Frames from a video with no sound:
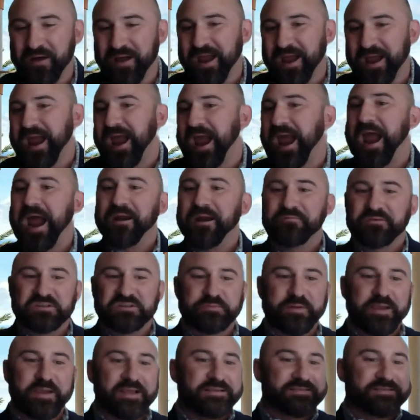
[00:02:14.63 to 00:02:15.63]
average
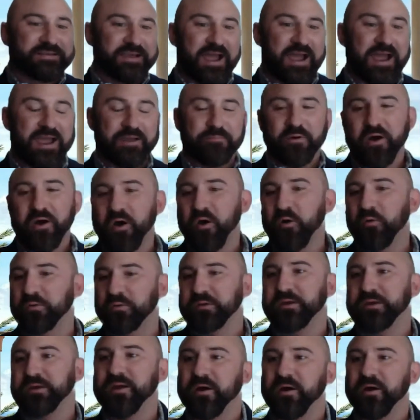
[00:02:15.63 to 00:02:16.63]
bet in time. Oh,
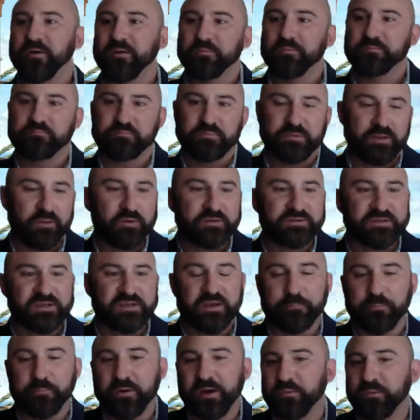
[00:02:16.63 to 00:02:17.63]
it looks like
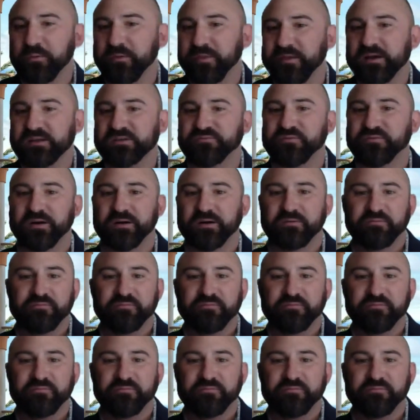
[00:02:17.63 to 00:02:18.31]
you played with us for